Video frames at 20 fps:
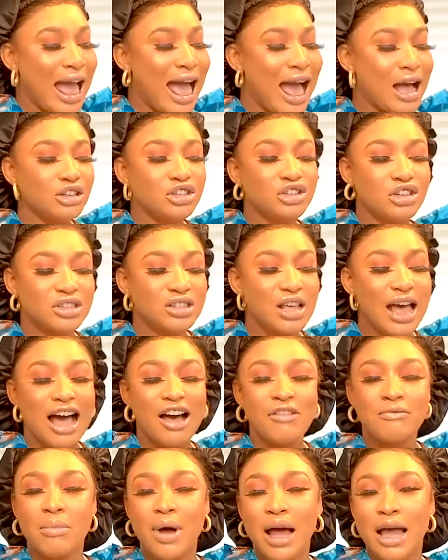I'll just
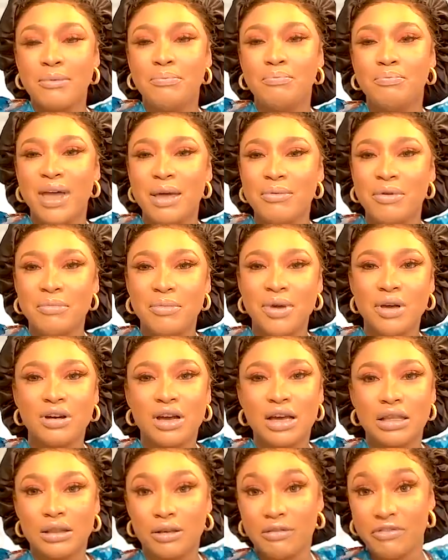have my baby
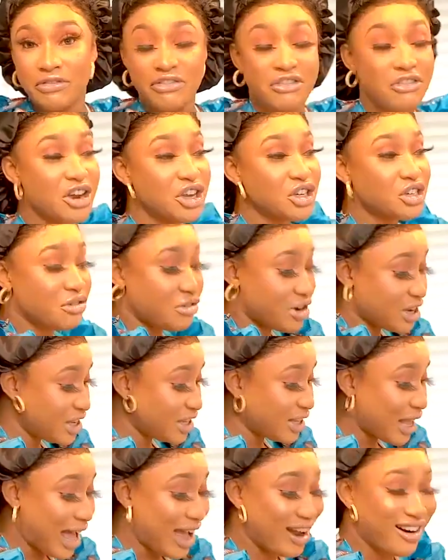milk in the fridge
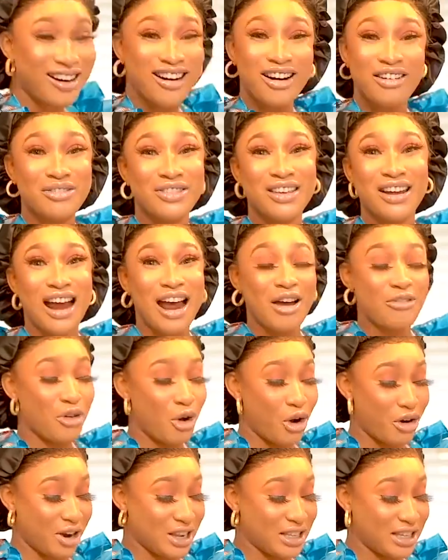already that I already, I've
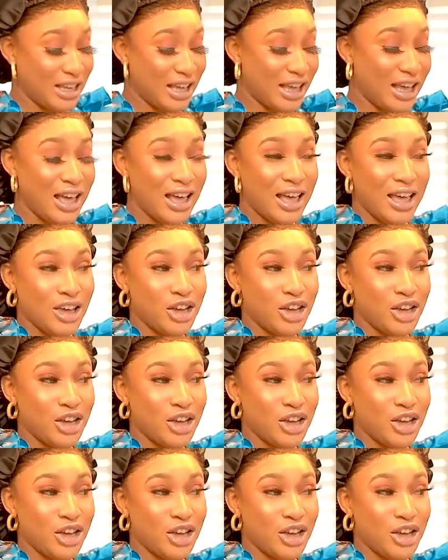already,